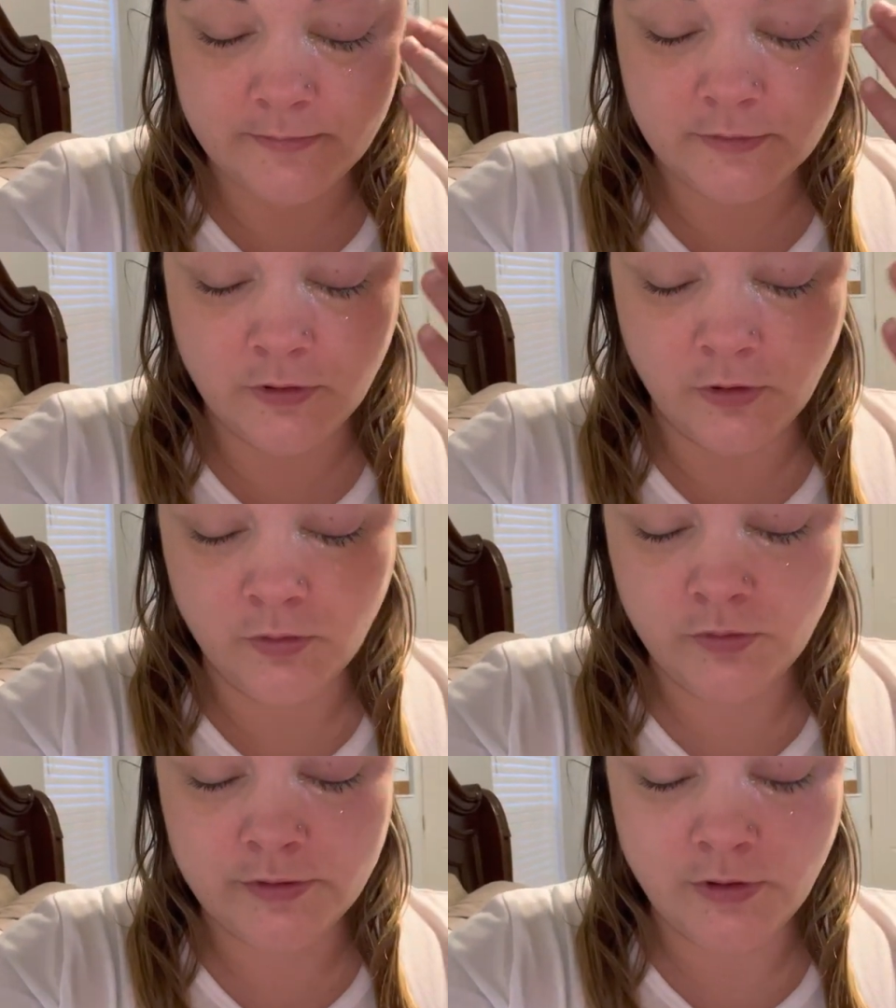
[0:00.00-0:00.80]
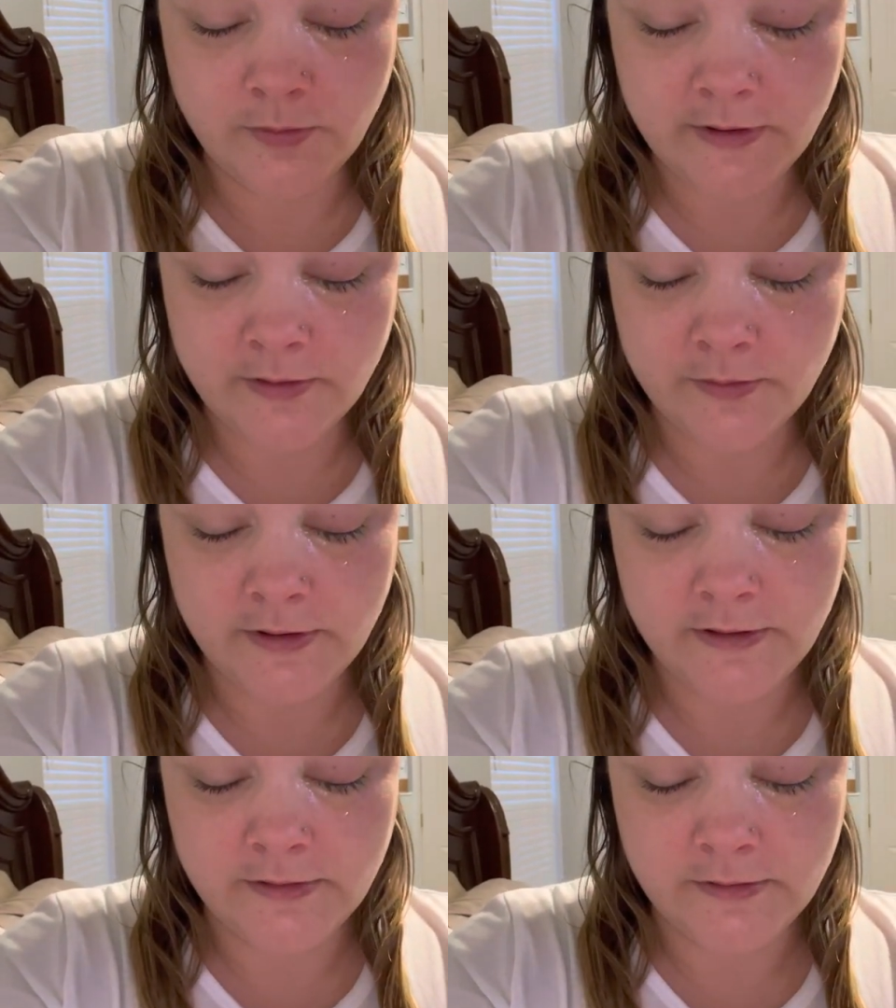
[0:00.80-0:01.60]
cold going
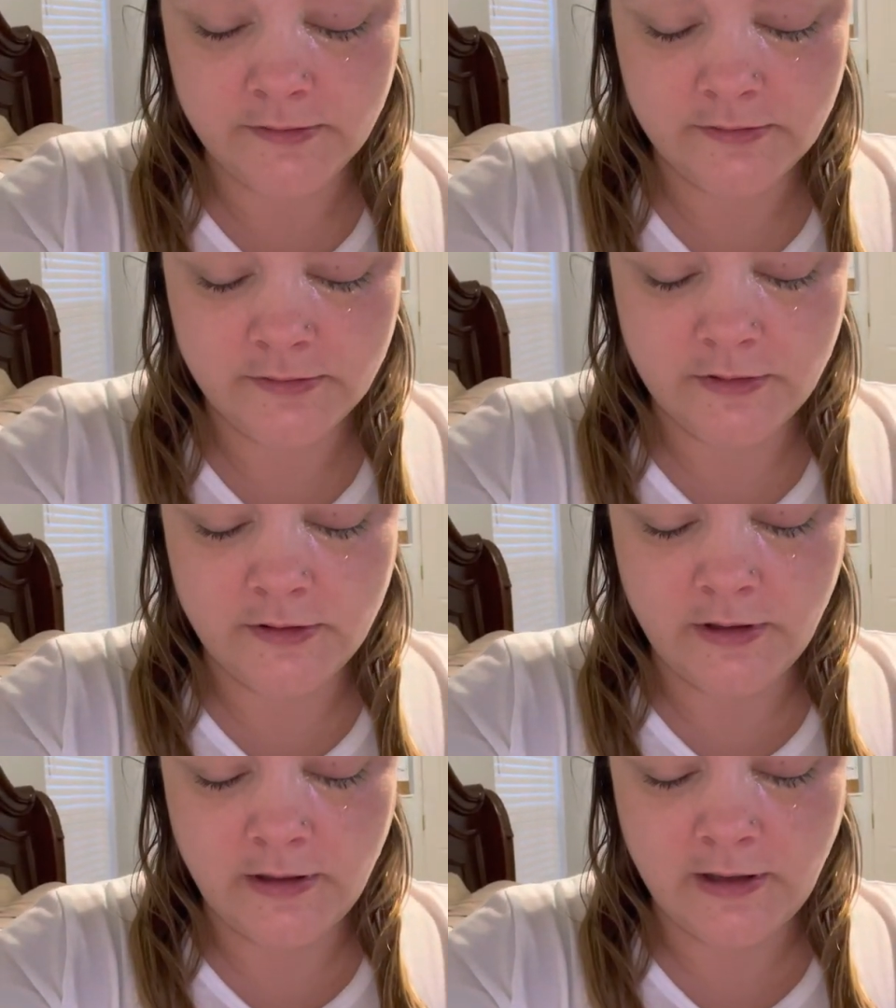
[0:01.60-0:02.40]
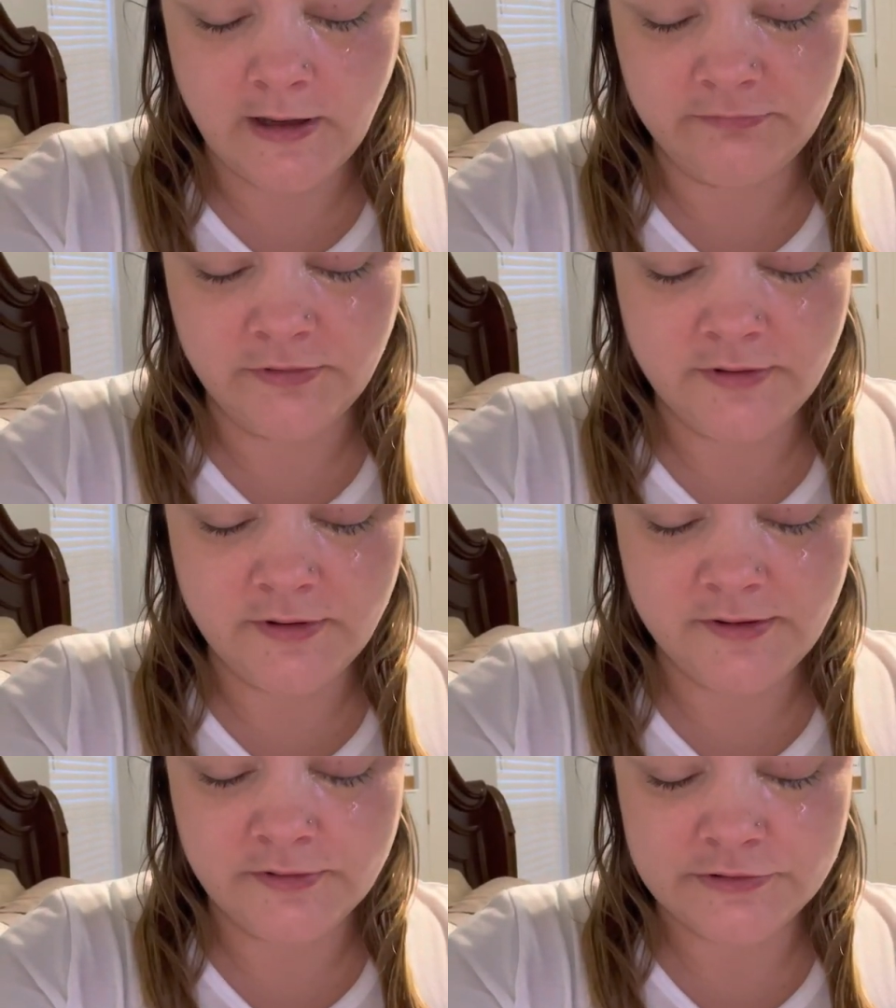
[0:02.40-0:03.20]
on after the
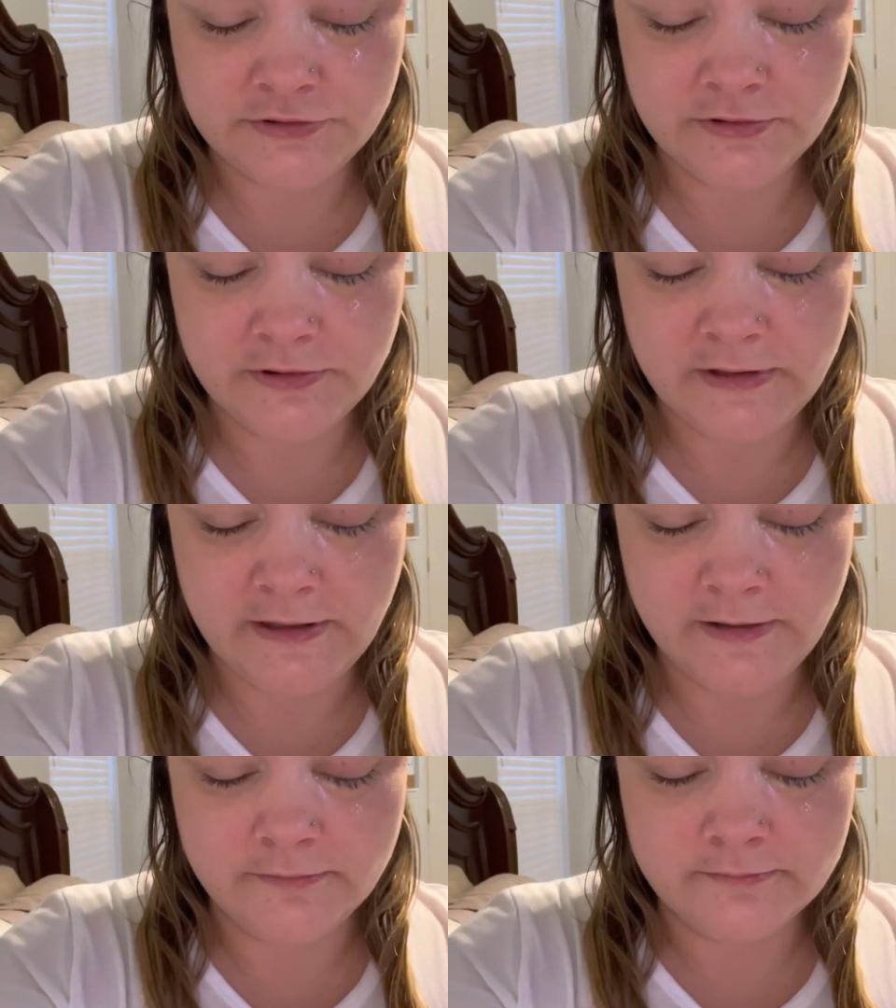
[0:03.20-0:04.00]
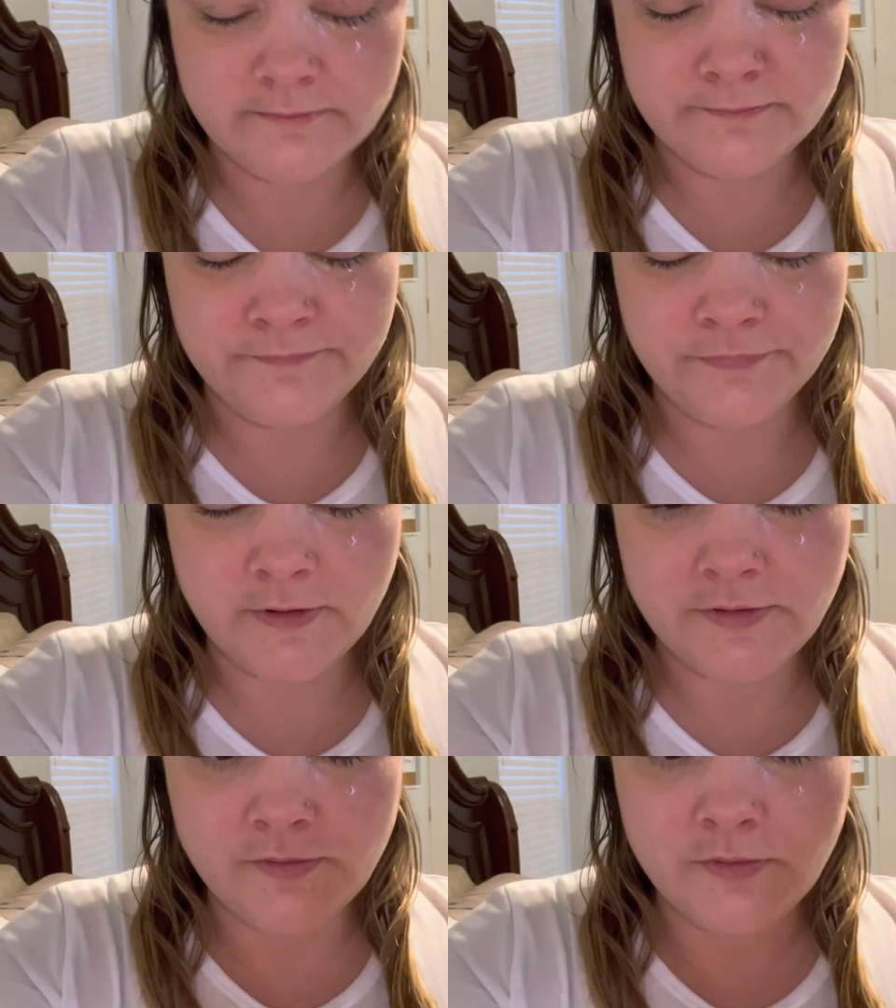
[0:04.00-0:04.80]
surgery,
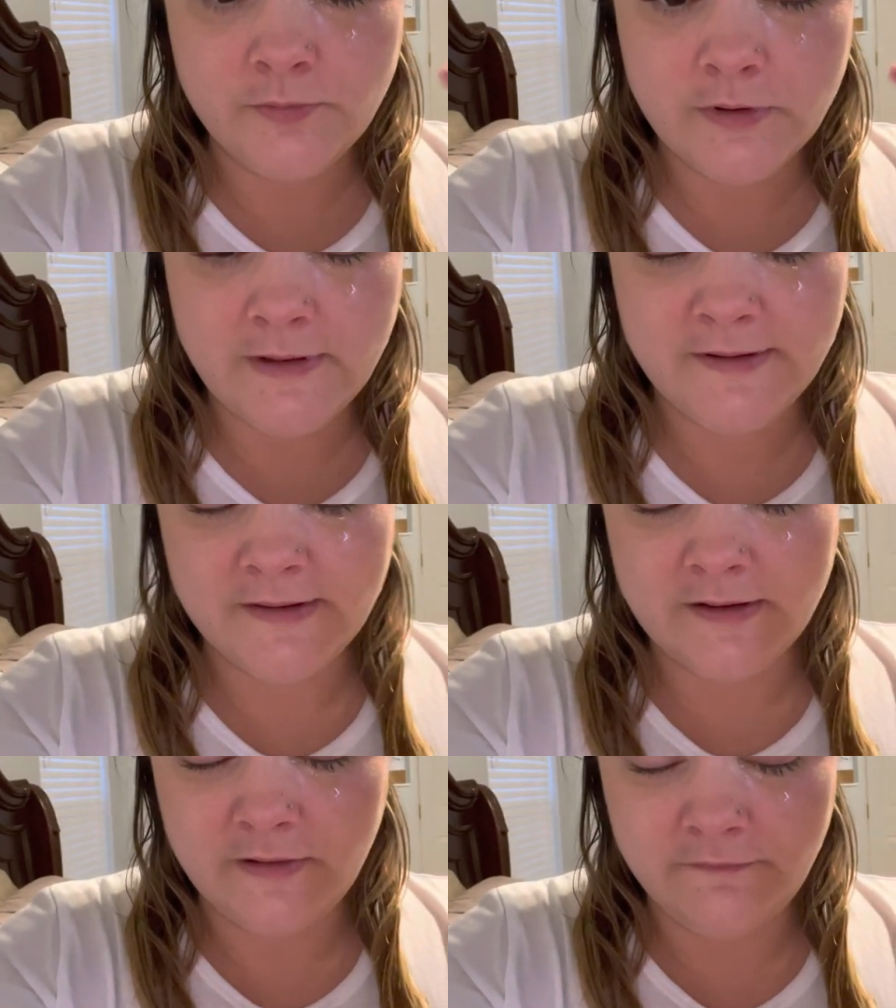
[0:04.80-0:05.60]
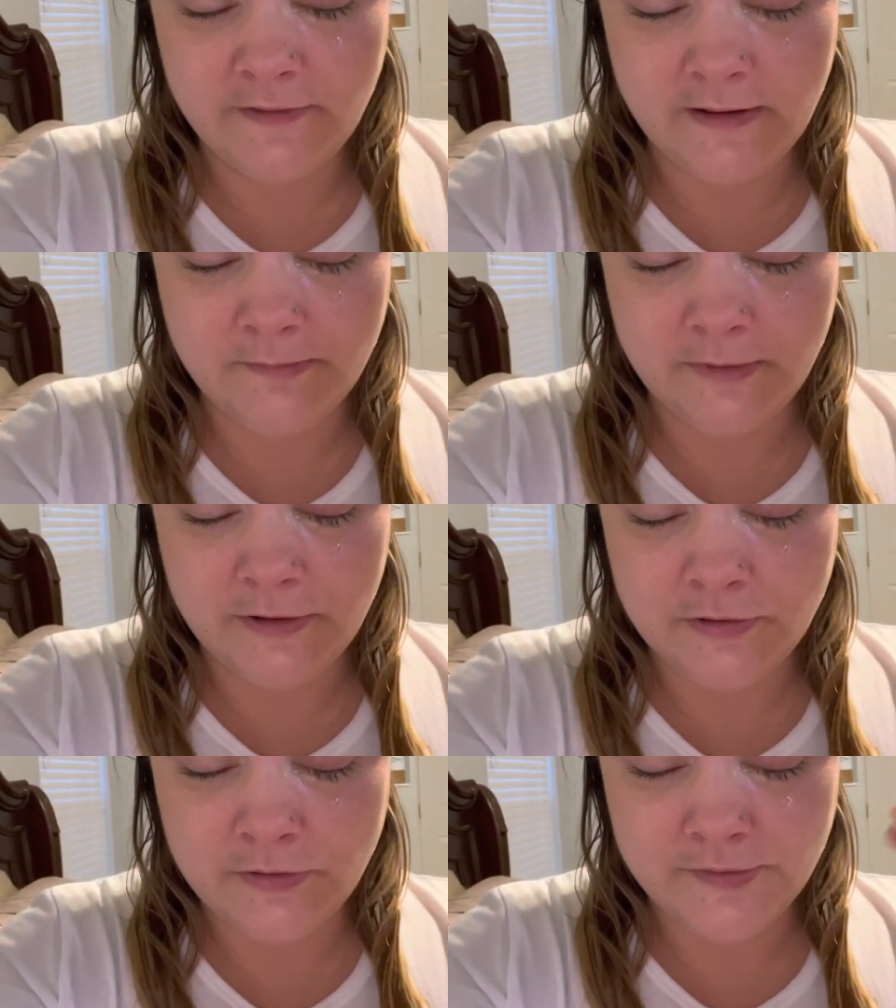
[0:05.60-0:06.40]
so I'm really stuffy and my
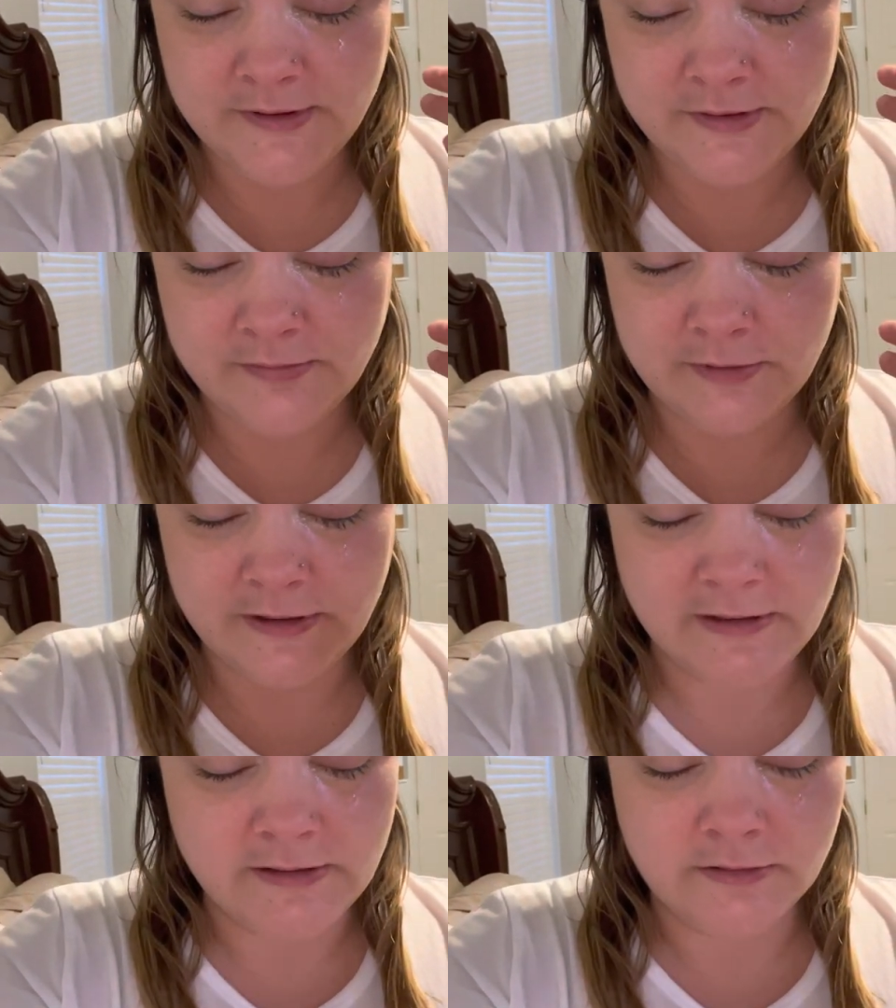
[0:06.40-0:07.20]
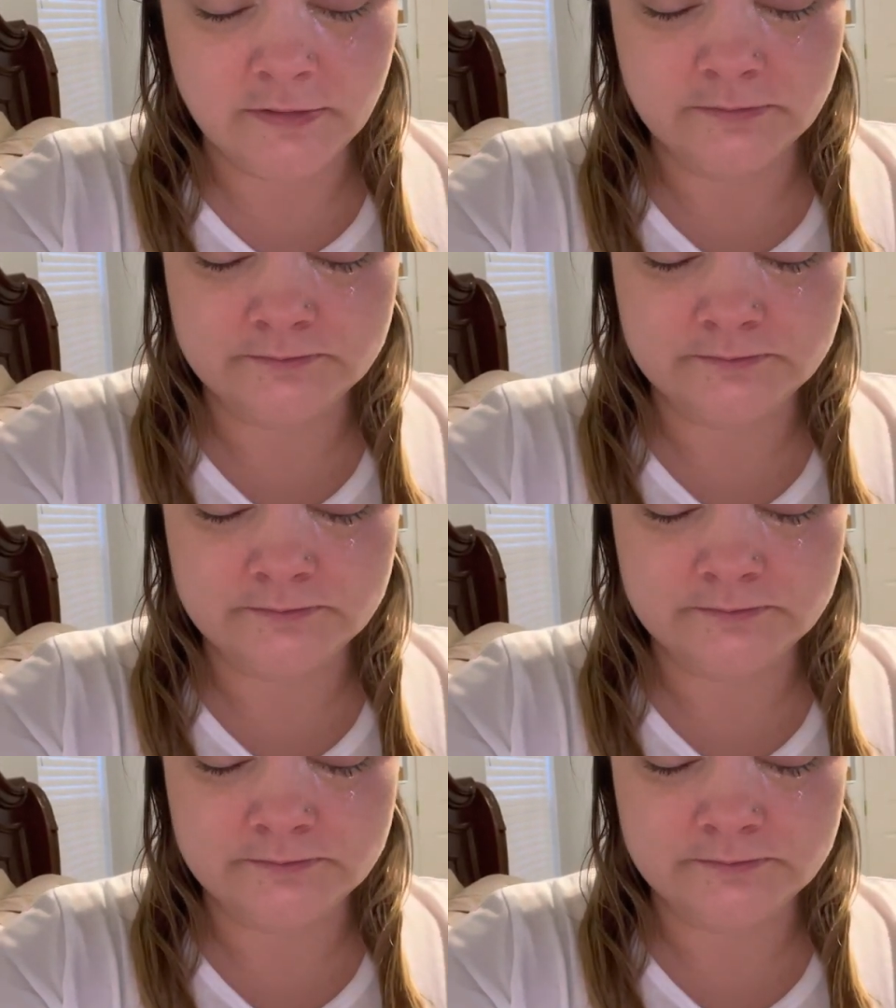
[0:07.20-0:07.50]
nose is running.